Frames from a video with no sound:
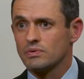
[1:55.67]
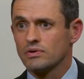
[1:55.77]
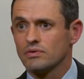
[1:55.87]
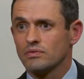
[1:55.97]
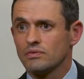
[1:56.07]

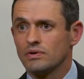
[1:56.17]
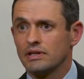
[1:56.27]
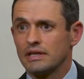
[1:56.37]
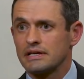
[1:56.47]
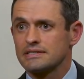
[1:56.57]
we're
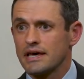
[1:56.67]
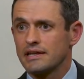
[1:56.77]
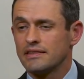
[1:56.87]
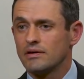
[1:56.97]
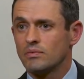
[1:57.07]
really
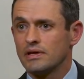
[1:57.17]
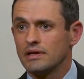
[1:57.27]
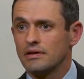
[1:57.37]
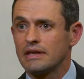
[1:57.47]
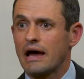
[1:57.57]
excited that
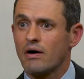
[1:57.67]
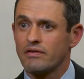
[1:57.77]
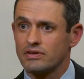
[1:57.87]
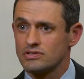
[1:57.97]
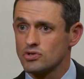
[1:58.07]
we now
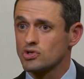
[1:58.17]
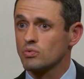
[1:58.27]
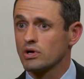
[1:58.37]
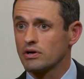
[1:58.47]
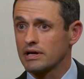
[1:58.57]
have a social
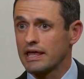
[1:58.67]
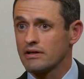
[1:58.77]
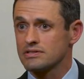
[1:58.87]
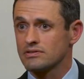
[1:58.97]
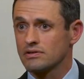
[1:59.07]
worker, a
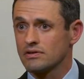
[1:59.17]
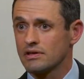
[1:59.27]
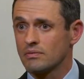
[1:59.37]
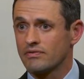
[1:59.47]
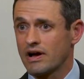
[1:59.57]
counselor
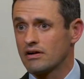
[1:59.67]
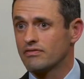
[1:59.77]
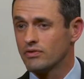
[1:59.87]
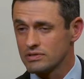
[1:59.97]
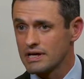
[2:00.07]
that we've hired
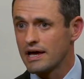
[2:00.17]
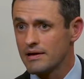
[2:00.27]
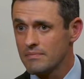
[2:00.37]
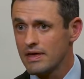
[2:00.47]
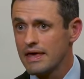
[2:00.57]
full
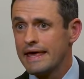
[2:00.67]
time.